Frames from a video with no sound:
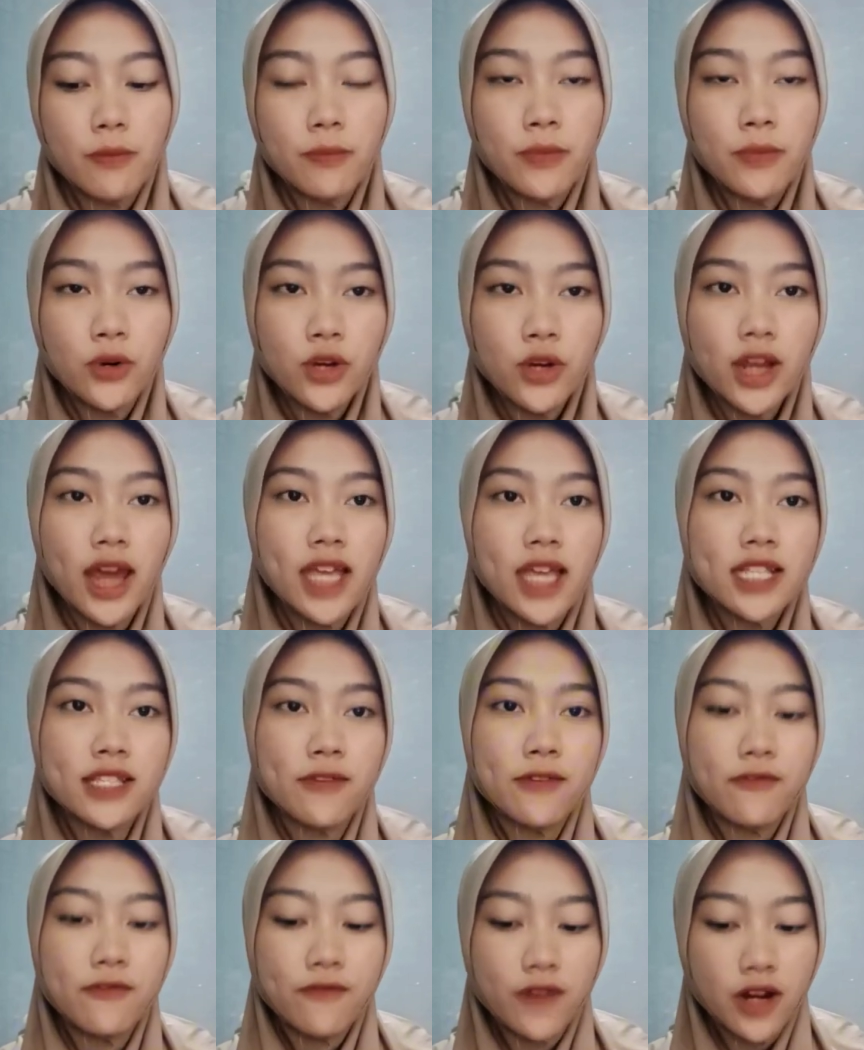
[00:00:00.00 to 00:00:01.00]
Book as
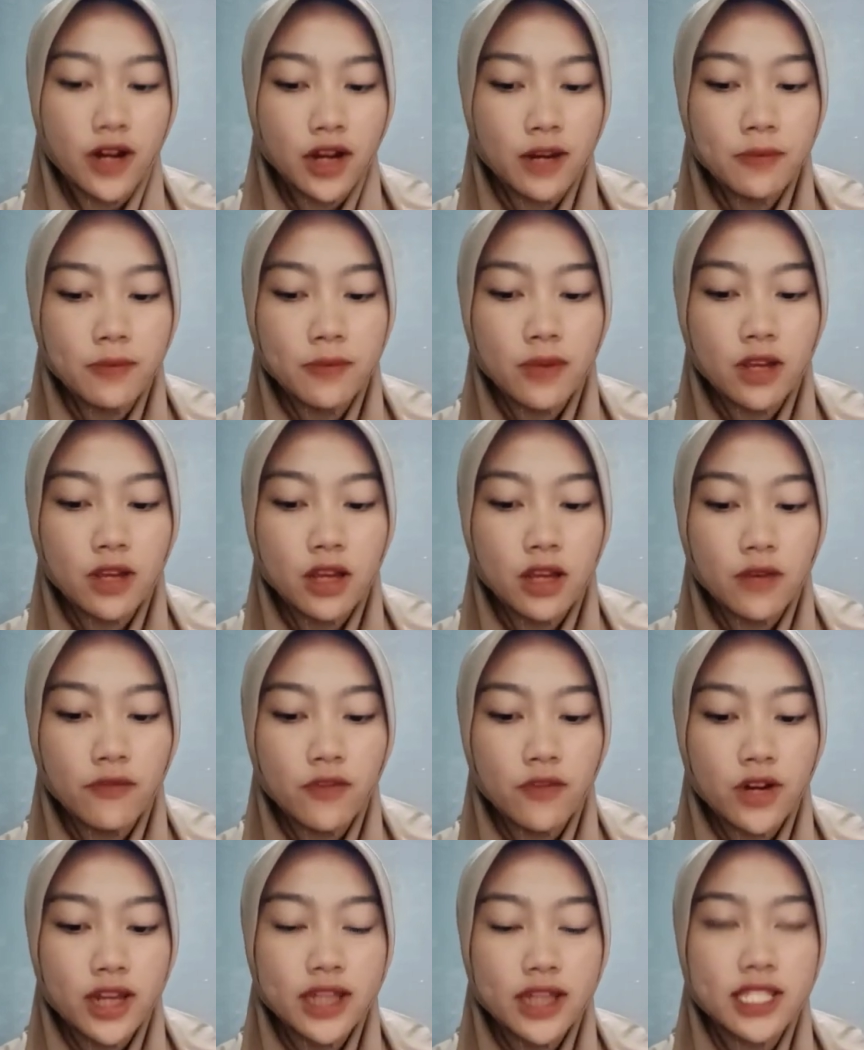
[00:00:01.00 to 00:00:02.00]
a verb,
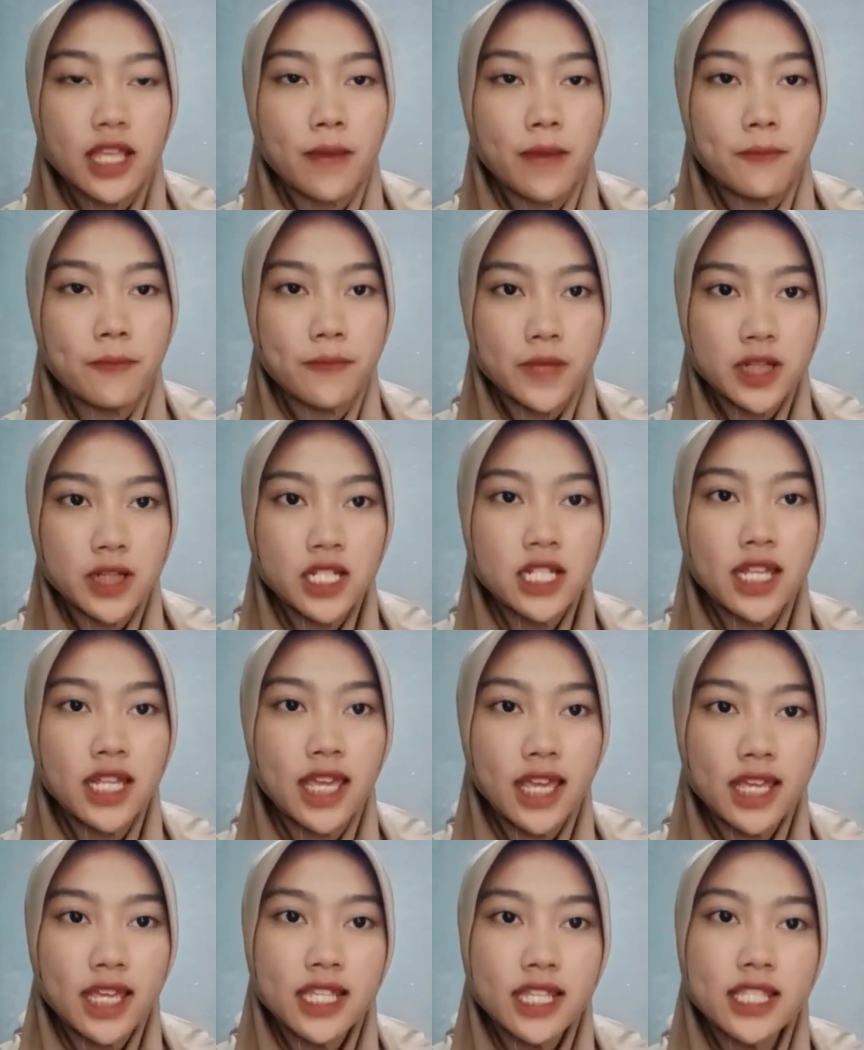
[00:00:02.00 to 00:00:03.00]
for example,
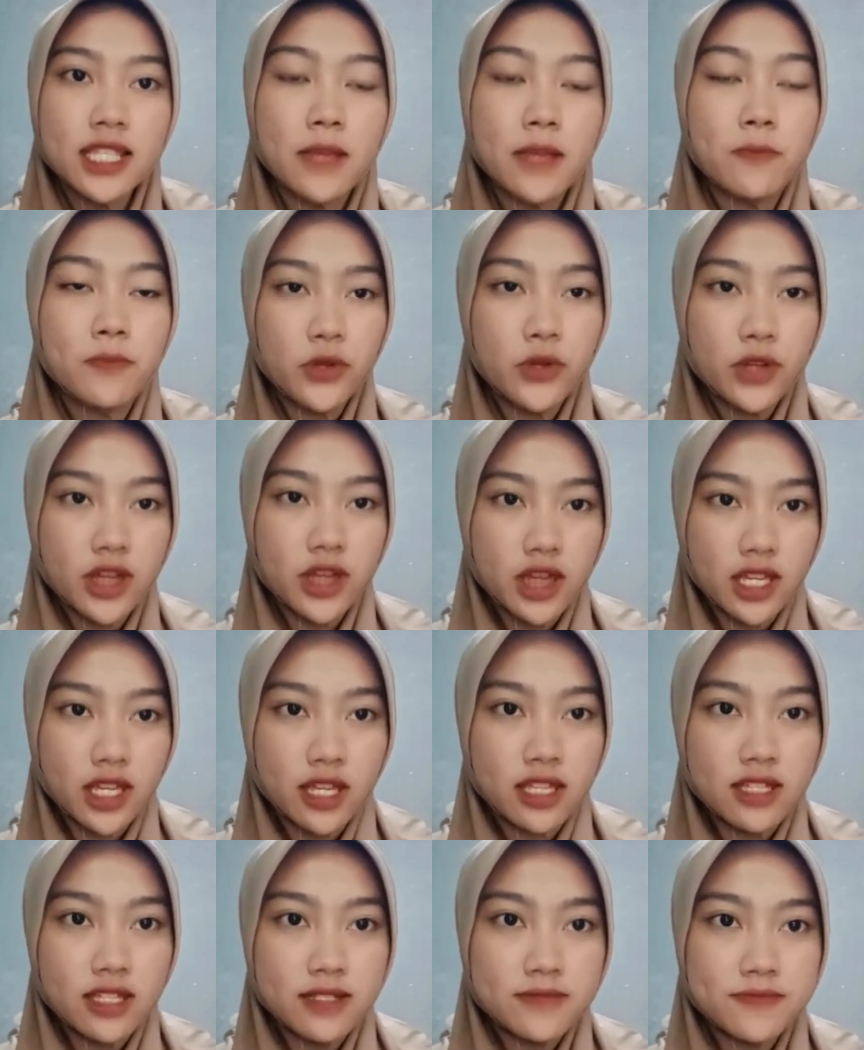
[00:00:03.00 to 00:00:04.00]
is
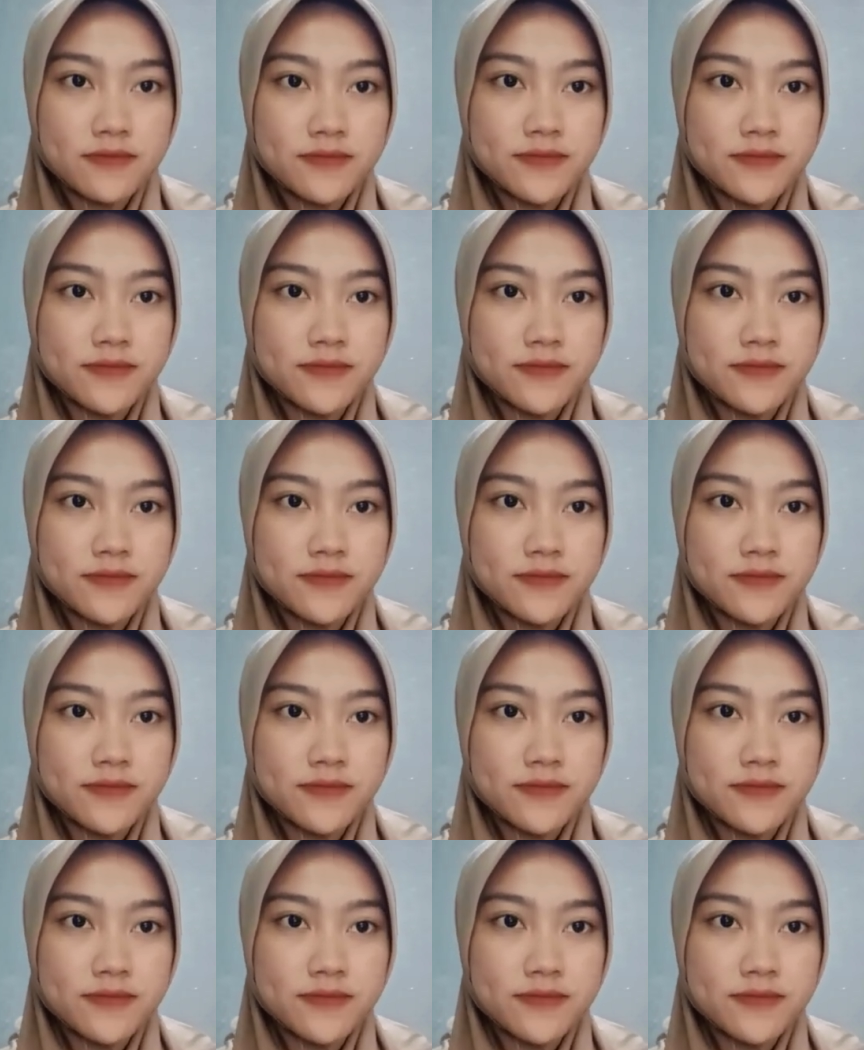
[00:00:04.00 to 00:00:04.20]
booking.